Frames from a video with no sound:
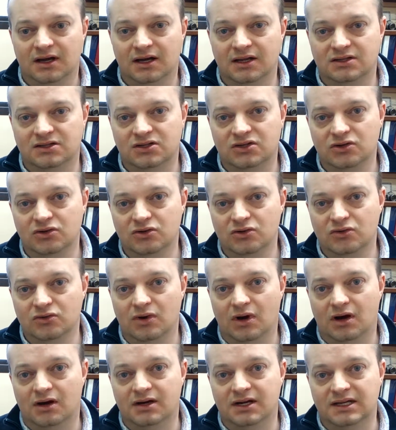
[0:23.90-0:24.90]
2
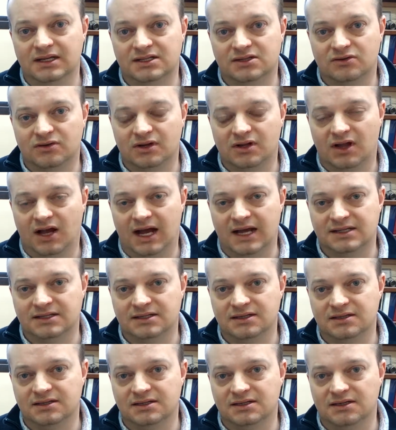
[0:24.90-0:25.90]
art history
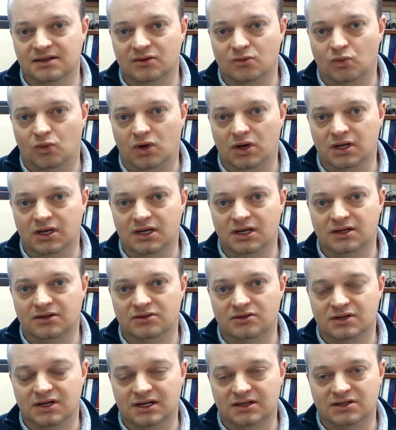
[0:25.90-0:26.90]
classes and 1
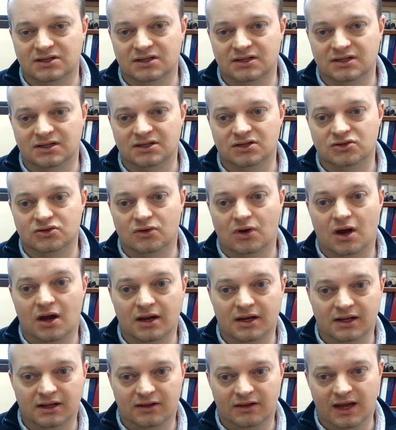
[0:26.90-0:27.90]
introduction to
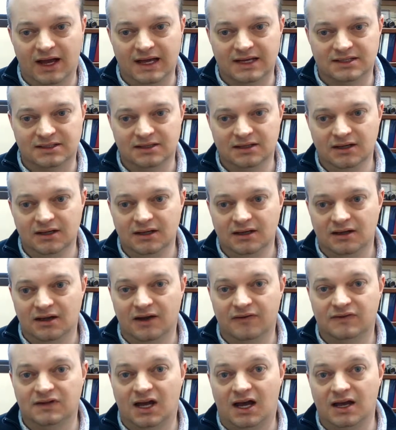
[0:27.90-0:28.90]
drawing class.
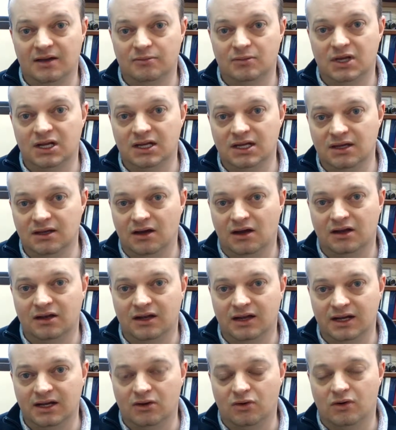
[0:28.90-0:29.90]
I've taught many
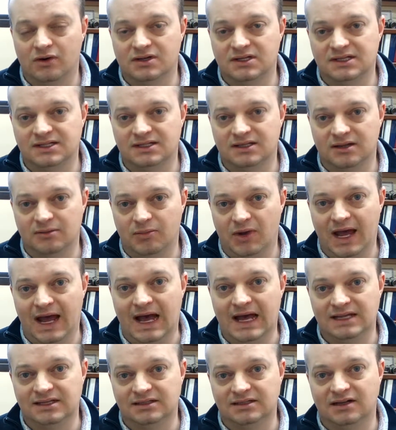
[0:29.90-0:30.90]
online courses in the
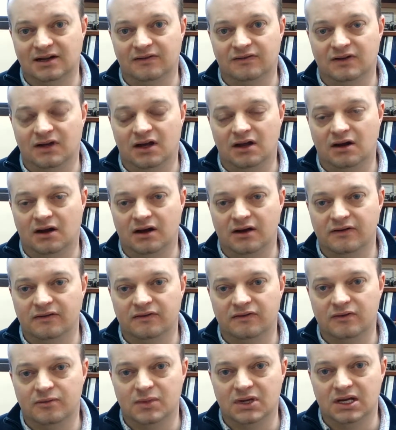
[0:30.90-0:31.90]
past, and I've taught art
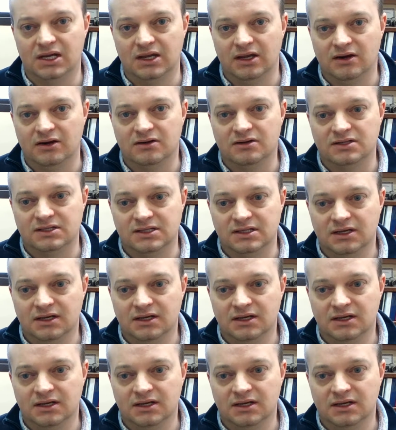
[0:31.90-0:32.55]
for many years.